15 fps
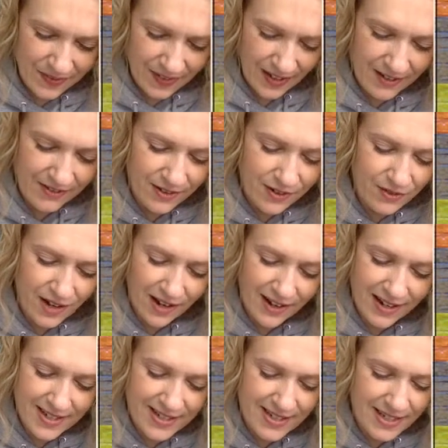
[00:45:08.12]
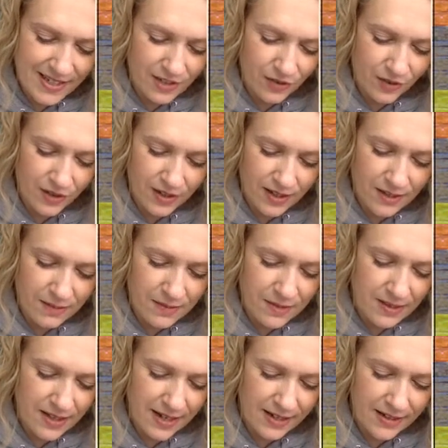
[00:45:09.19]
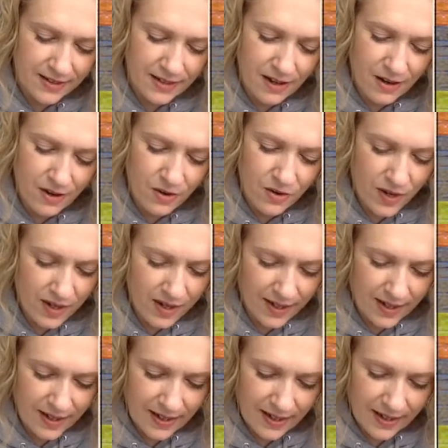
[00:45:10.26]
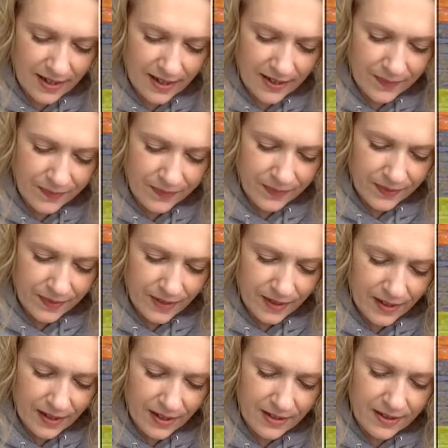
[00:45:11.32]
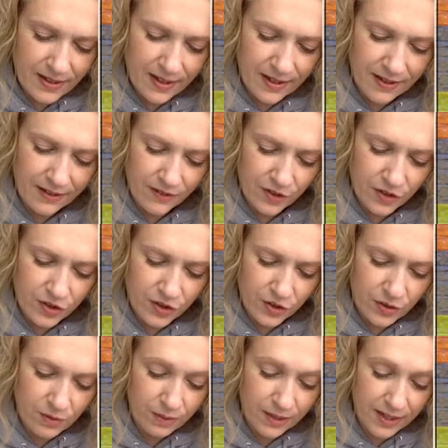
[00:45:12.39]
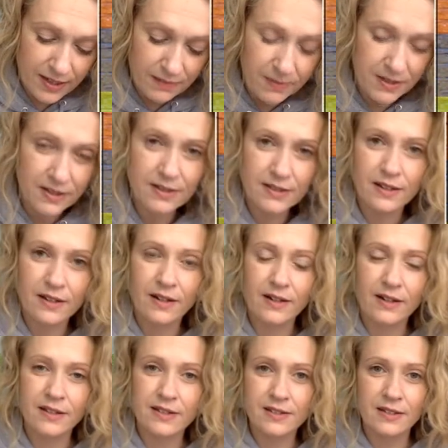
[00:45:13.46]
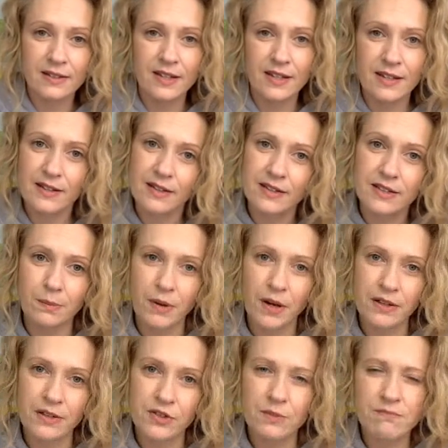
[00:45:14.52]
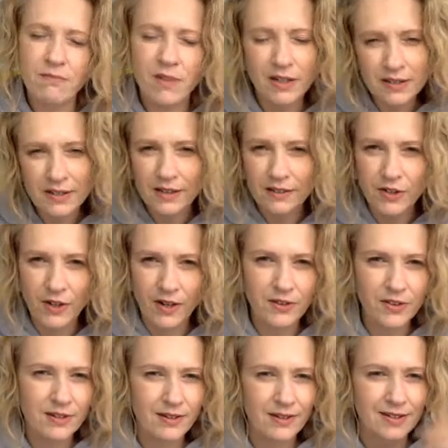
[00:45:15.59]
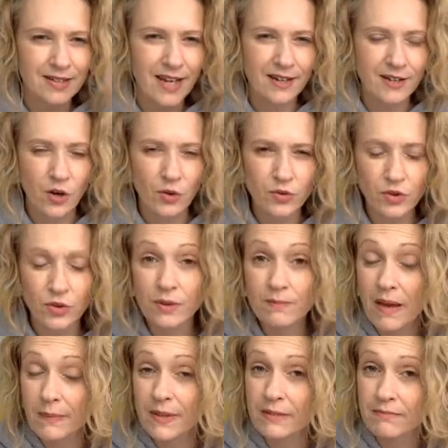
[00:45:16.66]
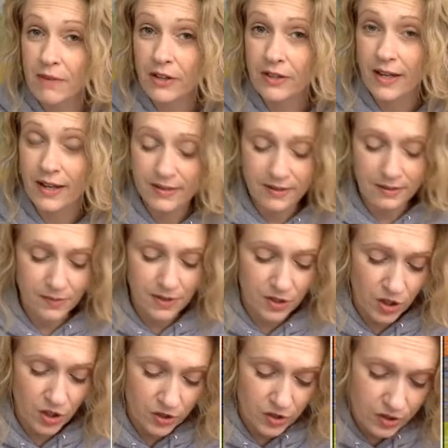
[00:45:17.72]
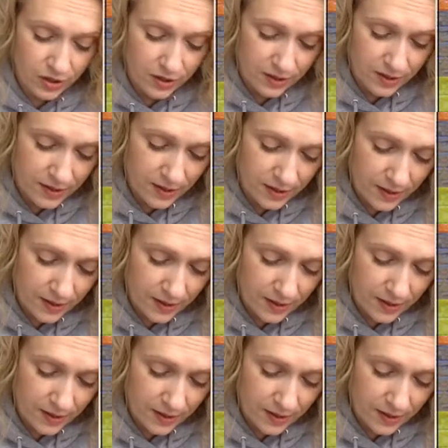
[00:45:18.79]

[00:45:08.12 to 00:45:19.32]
If you've got ideas for themes, let us know. And I think if our student placements are still here as a part of the Zoom, Marta, if you're out there, you can take notes, or maybe Marta has some suggestions.